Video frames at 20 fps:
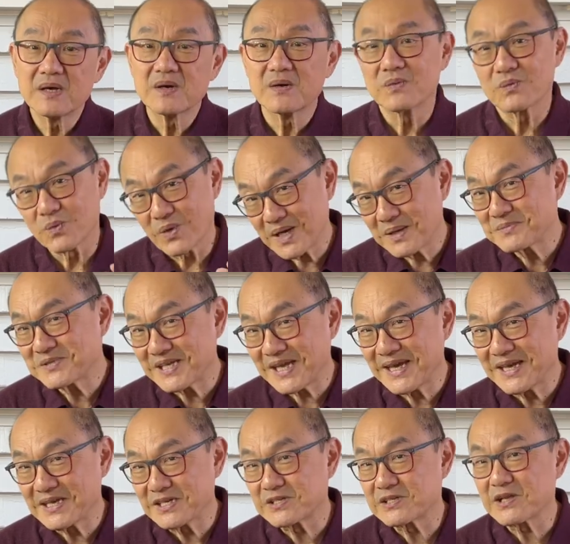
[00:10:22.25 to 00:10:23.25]
What I'm
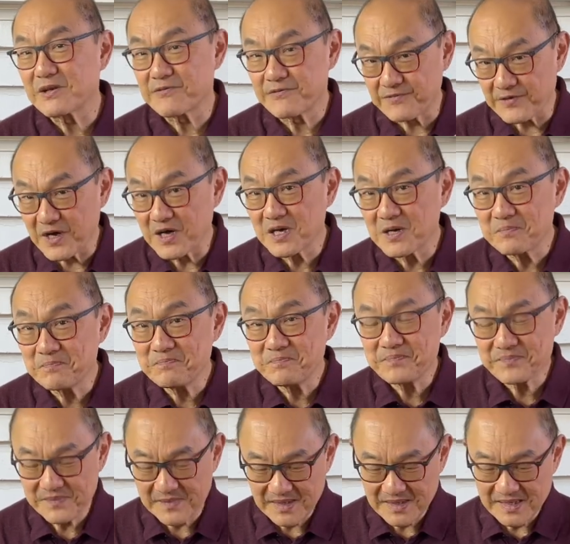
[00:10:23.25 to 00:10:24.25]
saying is firm,
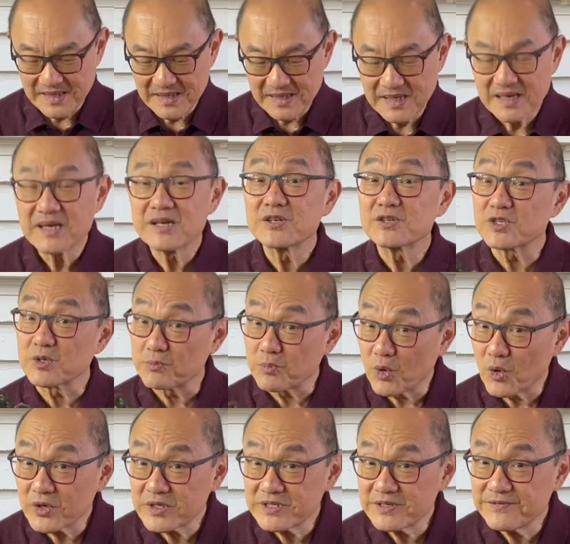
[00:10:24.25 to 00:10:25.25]

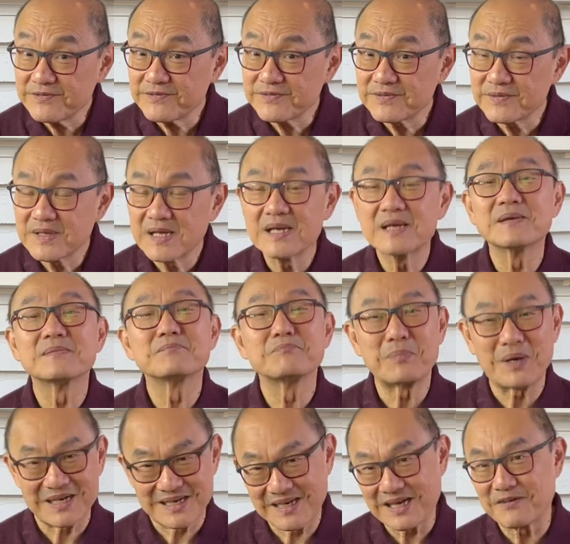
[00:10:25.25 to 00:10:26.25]
supportive,
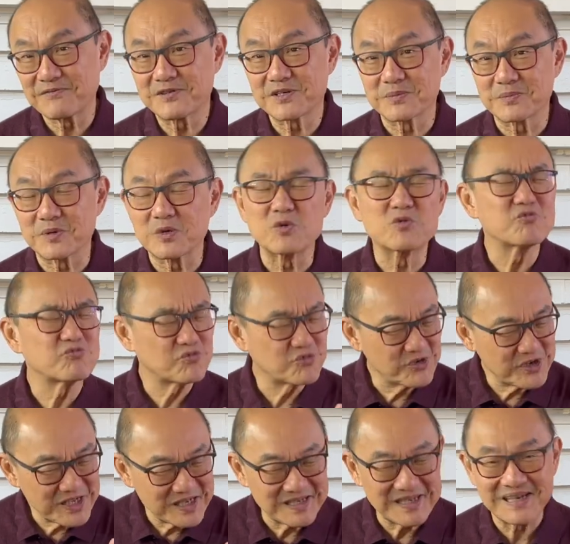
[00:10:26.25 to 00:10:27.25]
but comfortable,
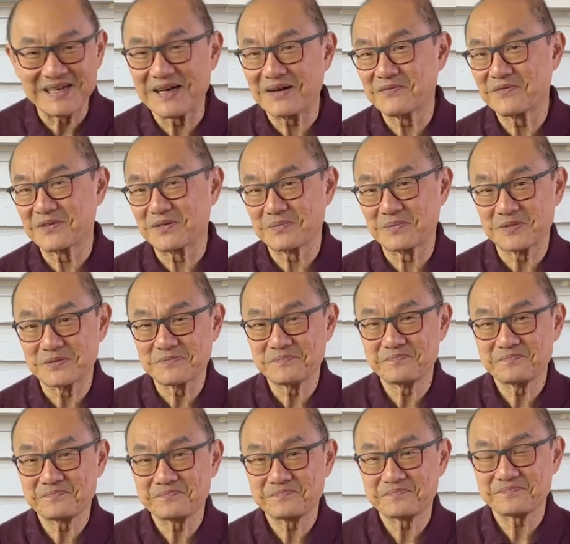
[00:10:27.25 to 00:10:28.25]
really comfortable.
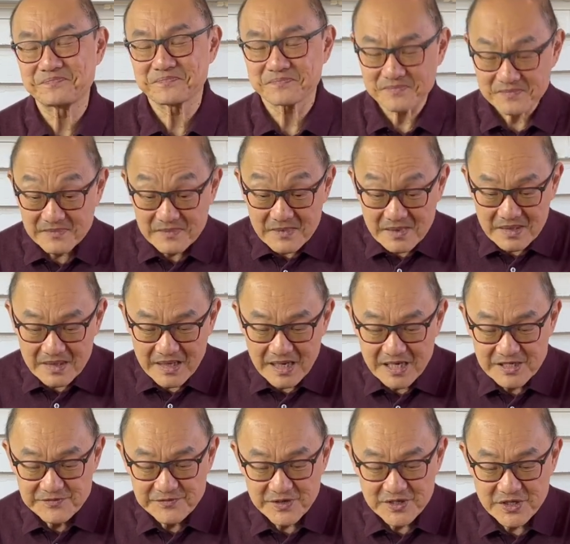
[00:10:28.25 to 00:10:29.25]

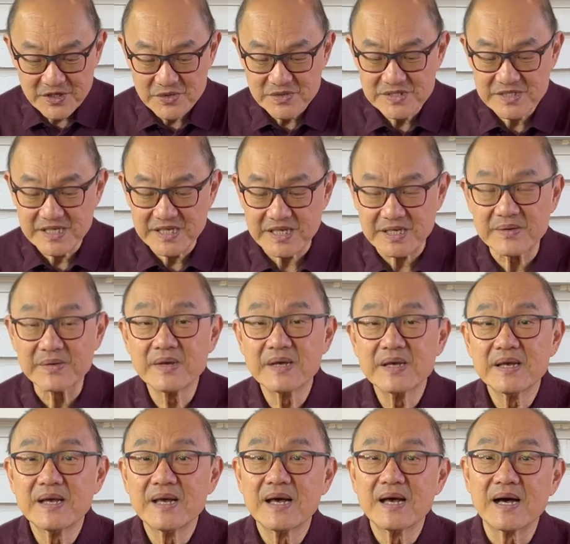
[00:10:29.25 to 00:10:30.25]
As for QC,
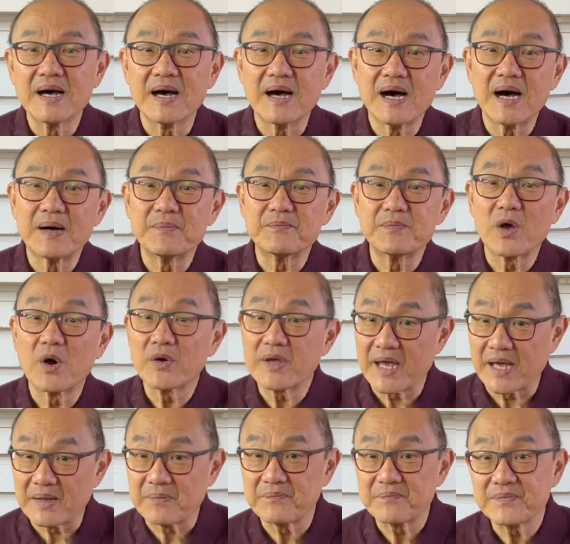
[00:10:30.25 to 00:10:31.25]
um,
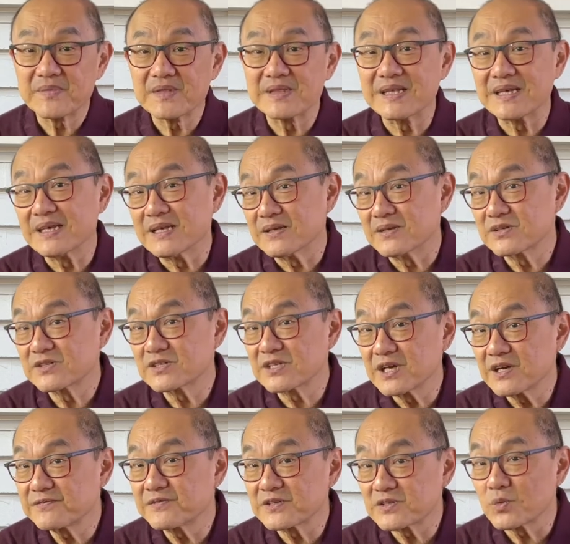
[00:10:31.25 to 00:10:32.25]
okay, the
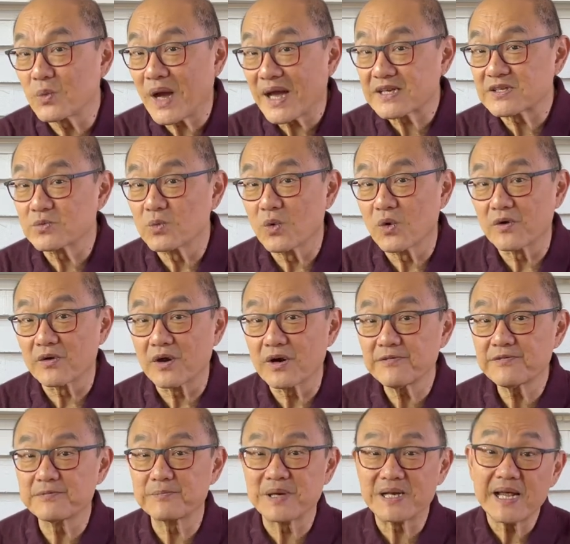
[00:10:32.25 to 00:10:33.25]
surface wax wore
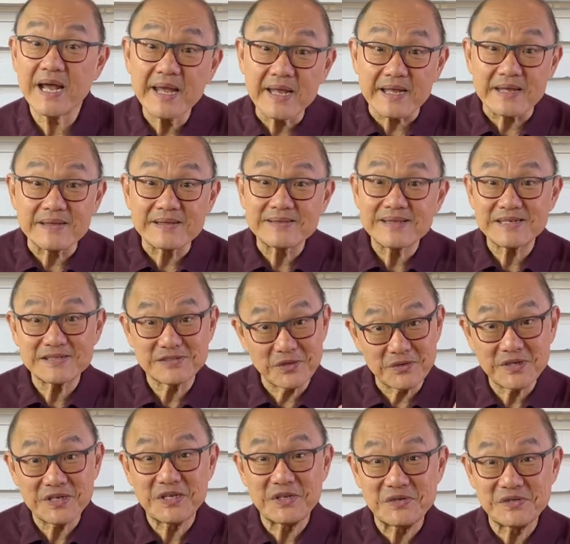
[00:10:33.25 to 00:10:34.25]
off, but hey, that's not
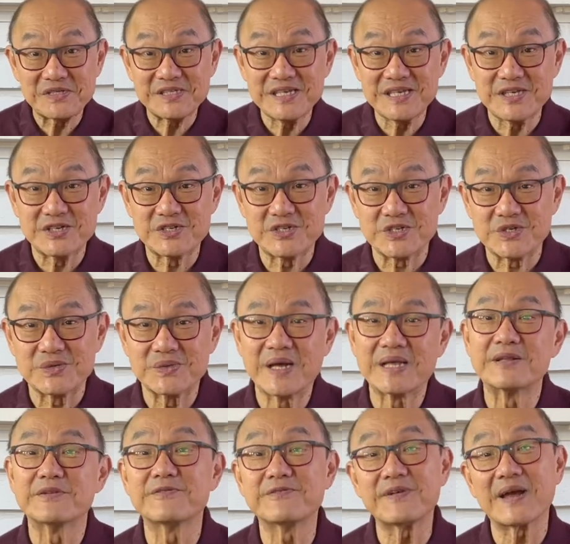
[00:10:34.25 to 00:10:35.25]
a QC issue,
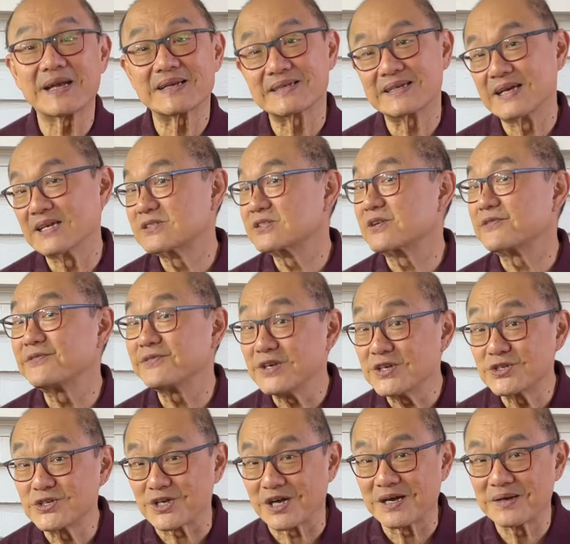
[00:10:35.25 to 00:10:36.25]
and in fact, it's a
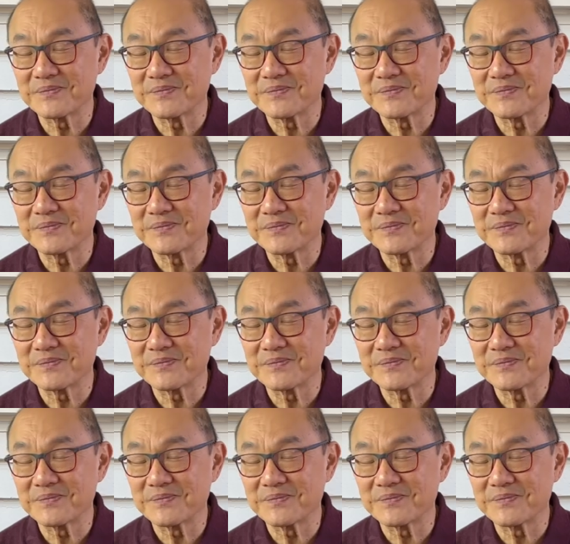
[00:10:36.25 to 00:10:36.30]
feature.